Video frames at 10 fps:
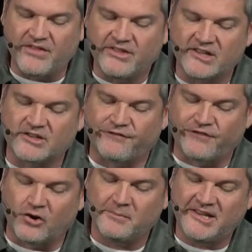and thus
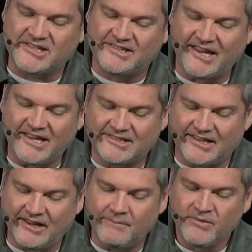affirmed his
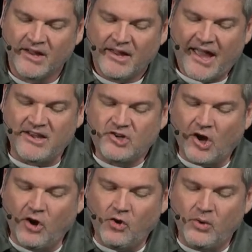deity and
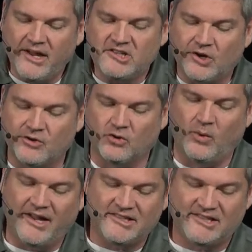co
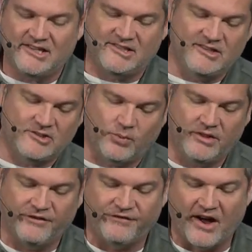eternal existence
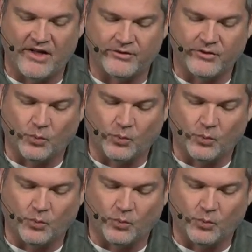with the Father.